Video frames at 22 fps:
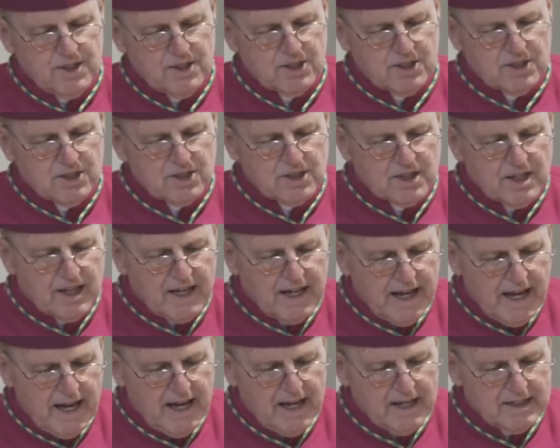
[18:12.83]
This is
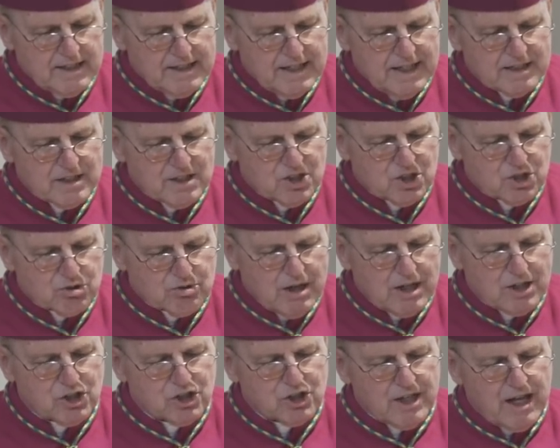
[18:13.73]
the hand that is
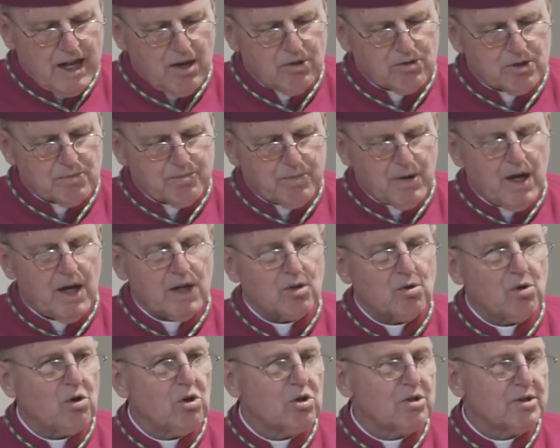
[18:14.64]
stretched out
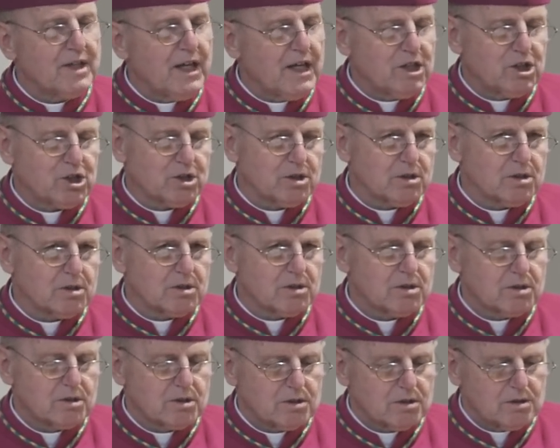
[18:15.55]
upon all
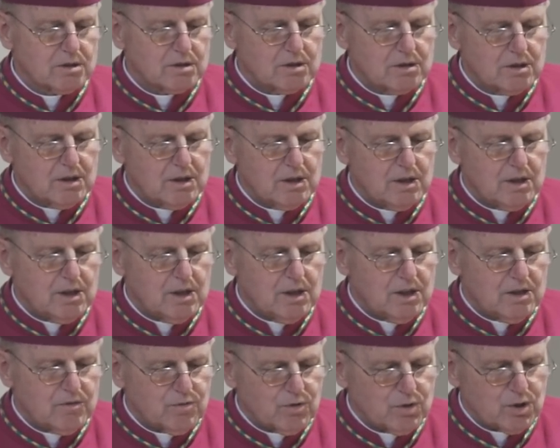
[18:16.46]
nations.
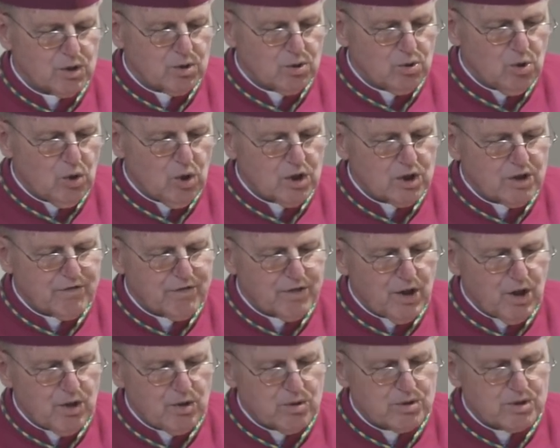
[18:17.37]
For the Lord
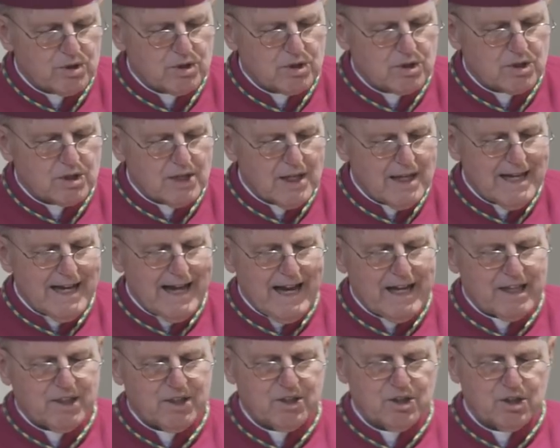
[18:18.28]
of hosts
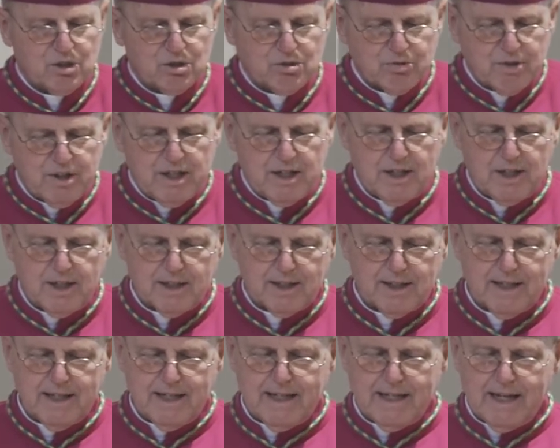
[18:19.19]
hath
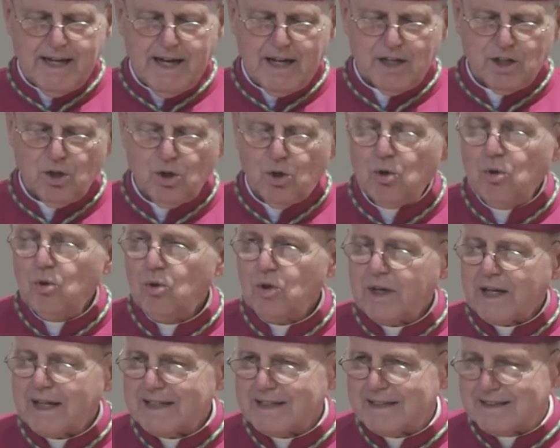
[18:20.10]
decreed, and
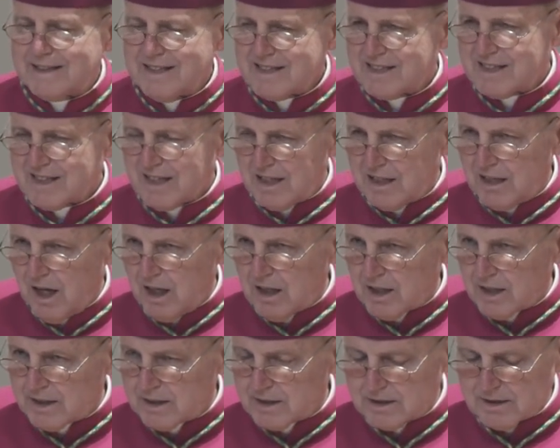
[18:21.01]
who can
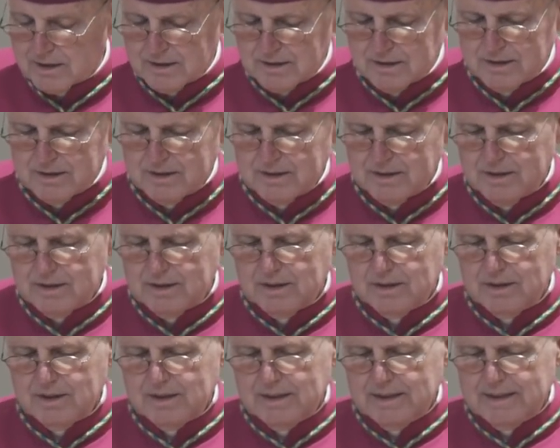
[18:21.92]
disannul it?
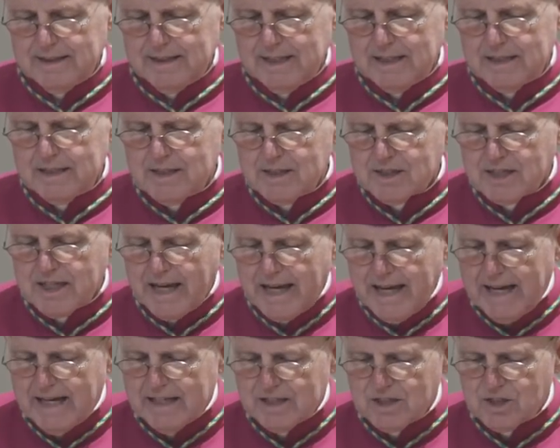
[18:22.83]
And his
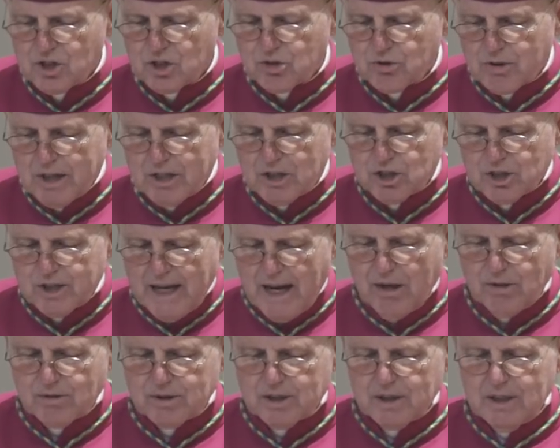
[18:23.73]
hand is
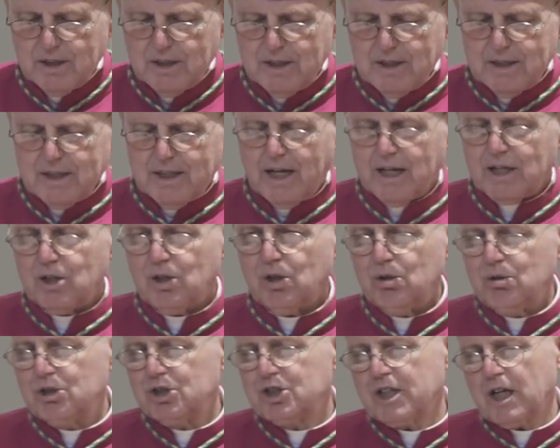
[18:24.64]
stretched out,
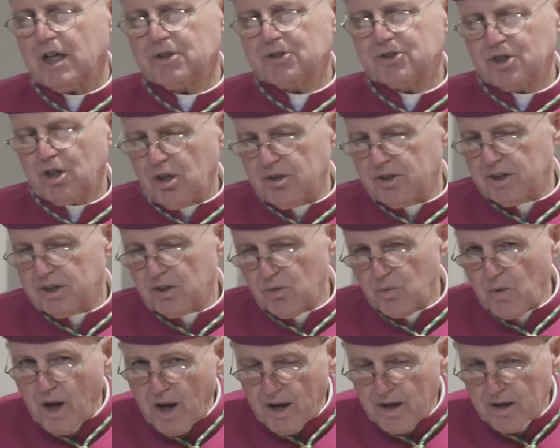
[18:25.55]
and who shall turn
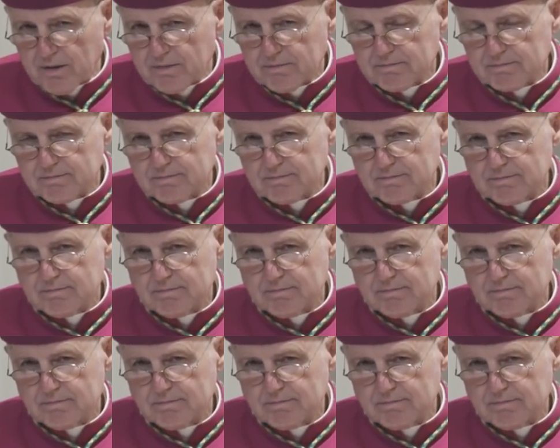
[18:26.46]
it away?